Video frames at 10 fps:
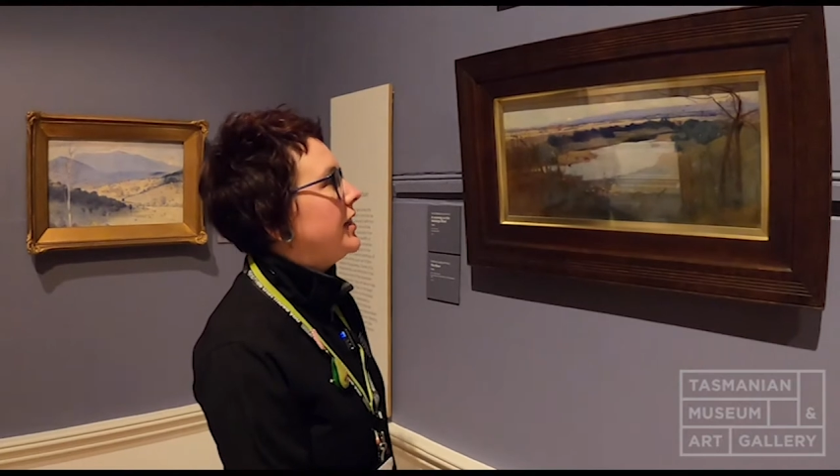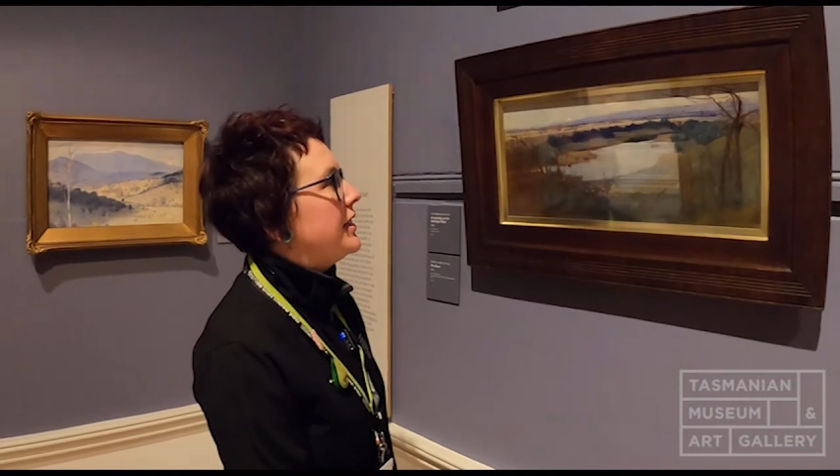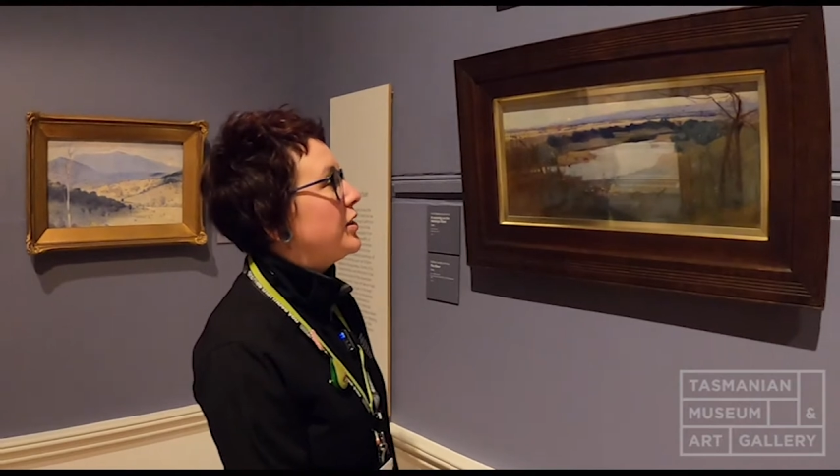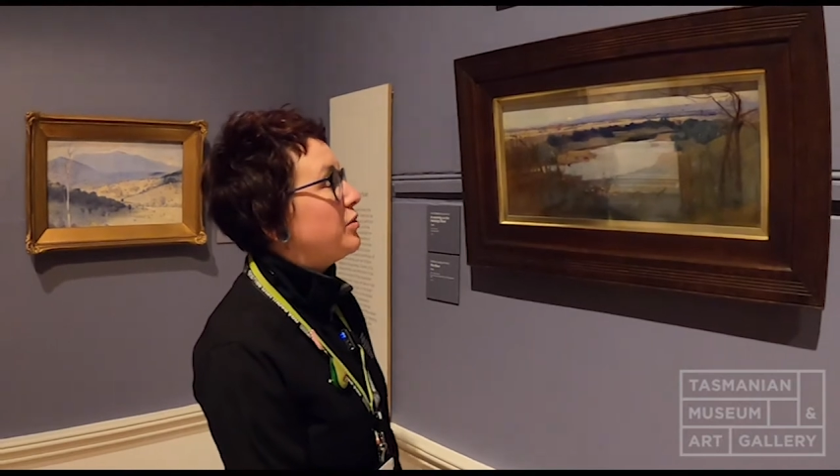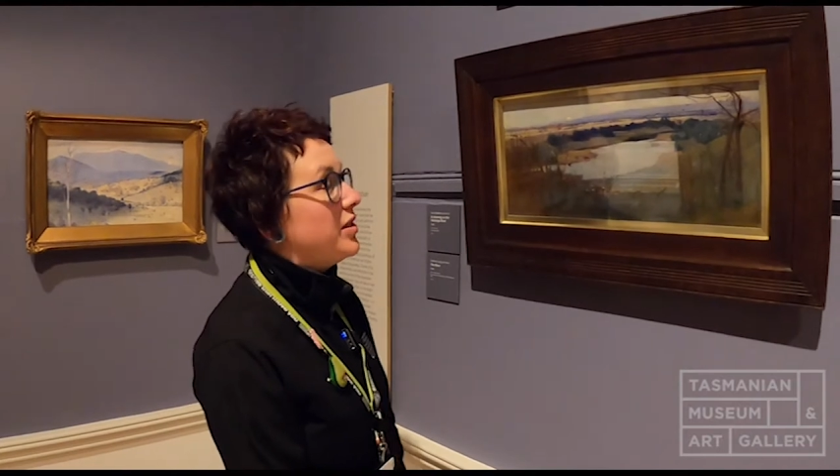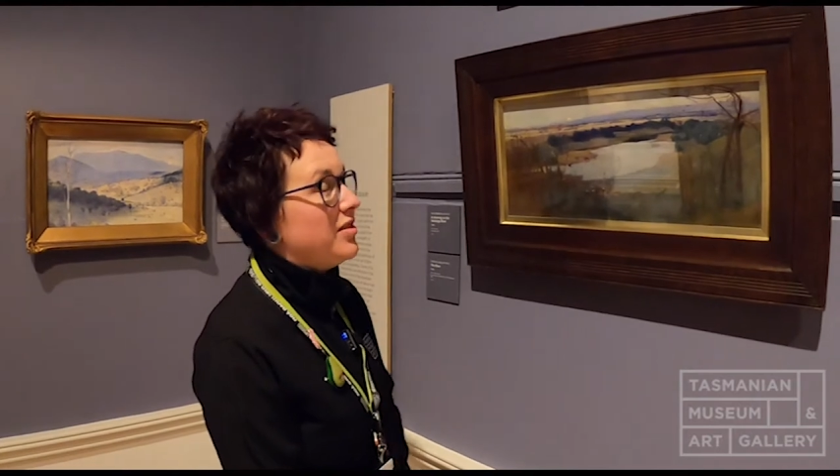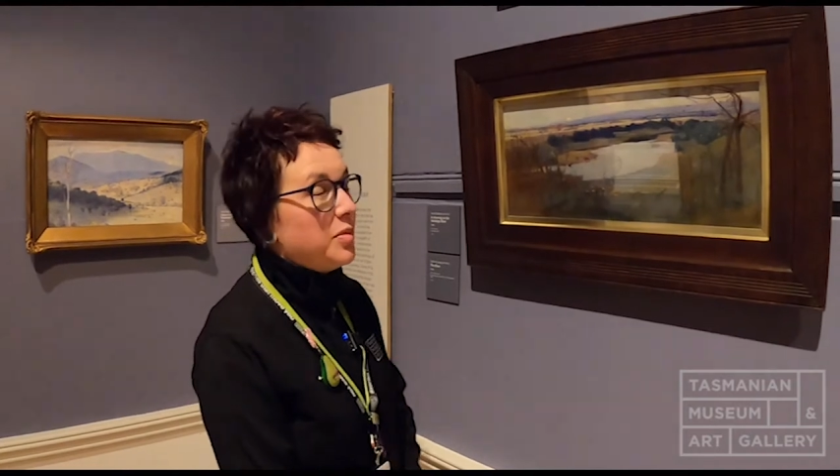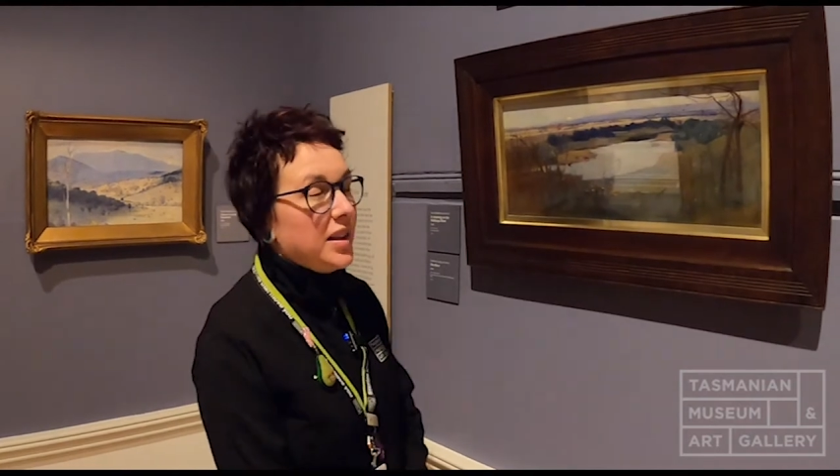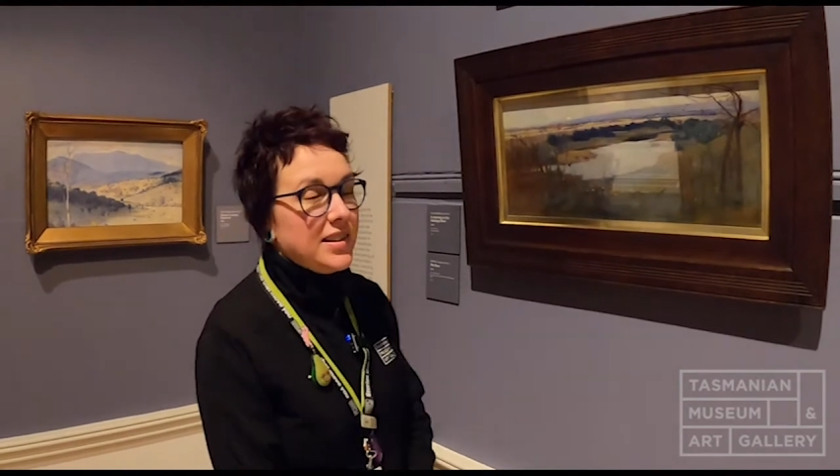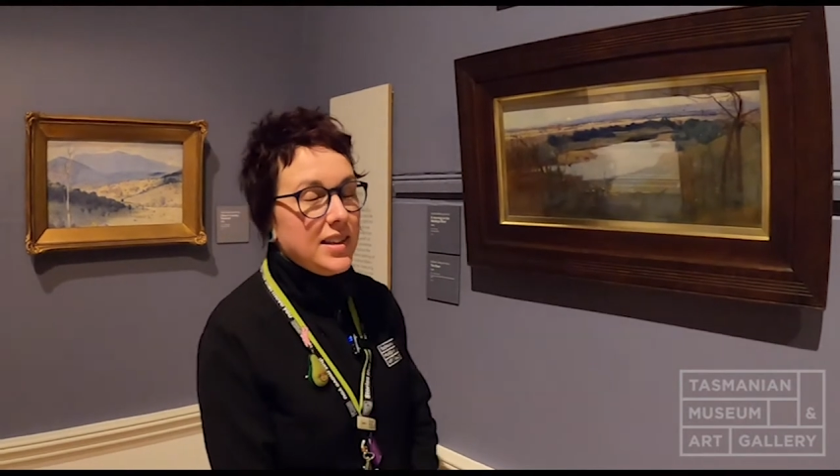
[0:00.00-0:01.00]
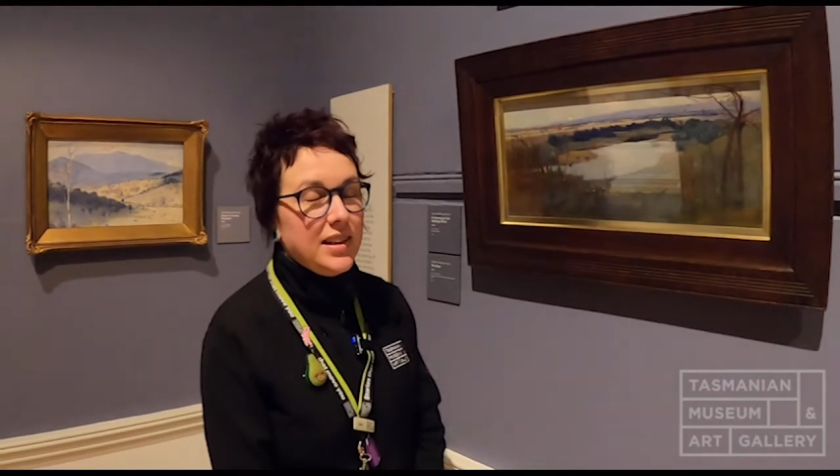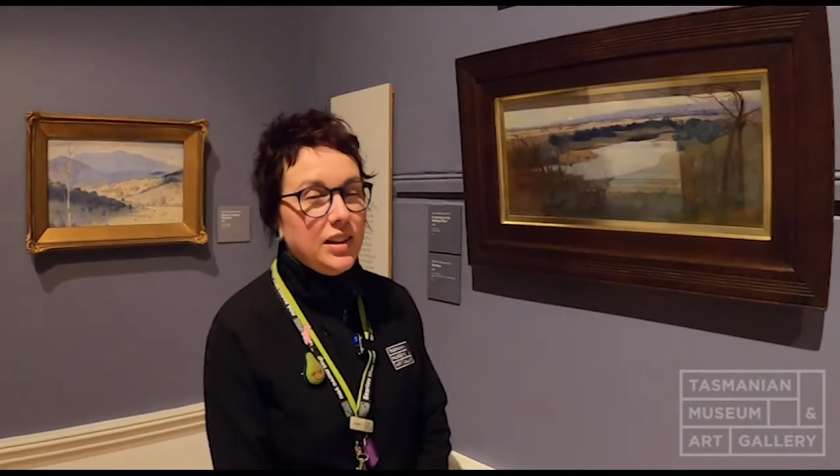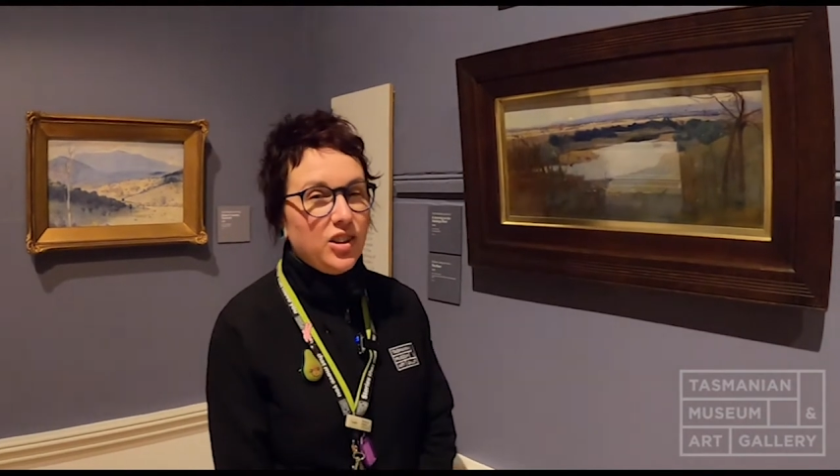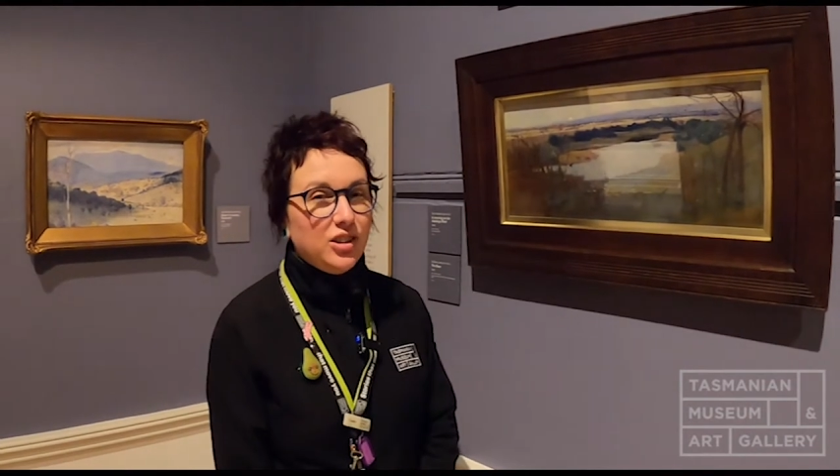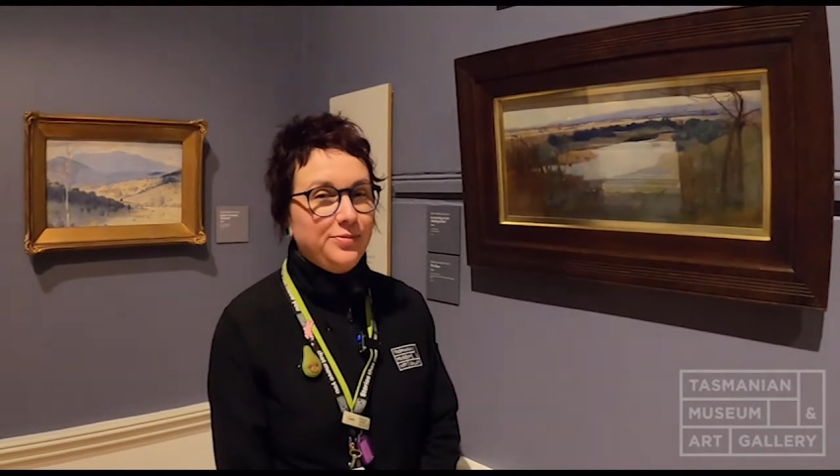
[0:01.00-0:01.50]
It's The River by
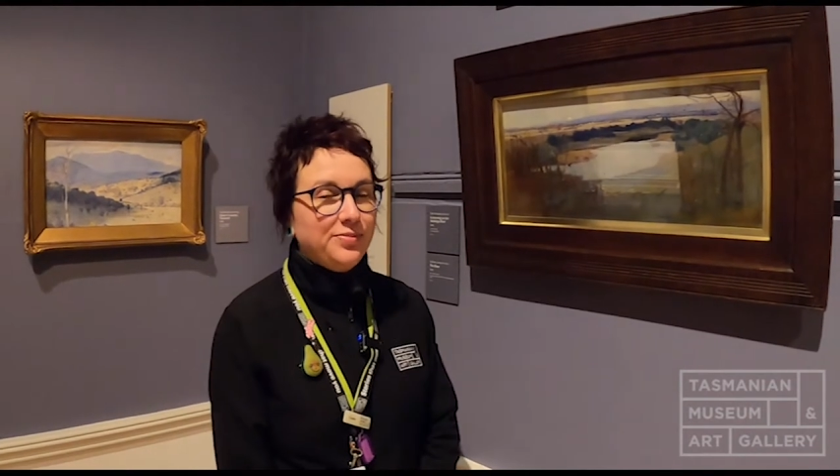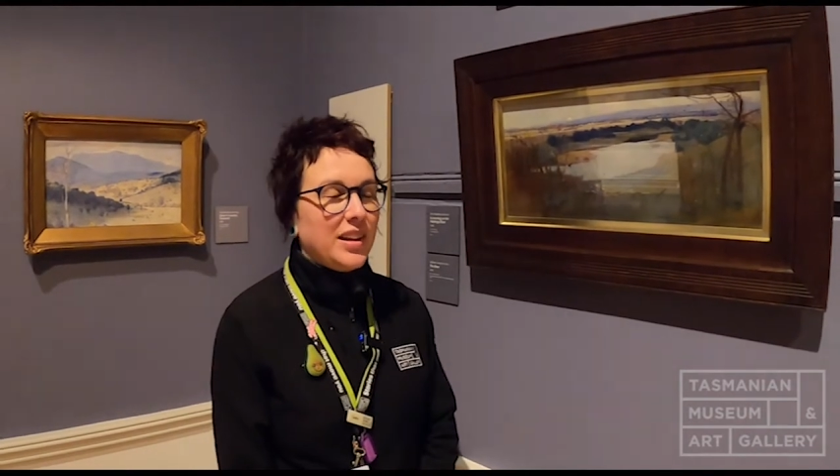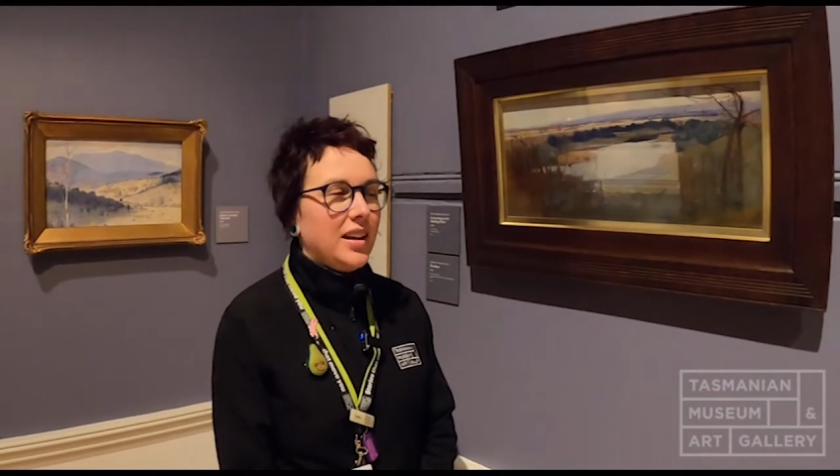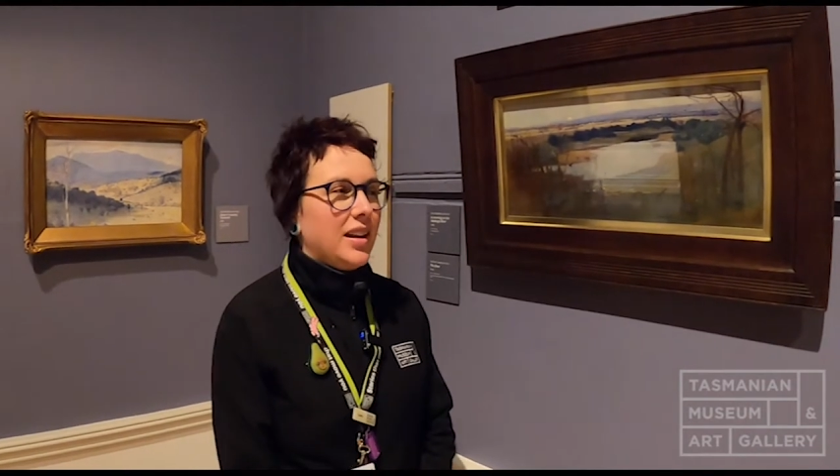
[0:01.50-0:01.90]
Sidney Long.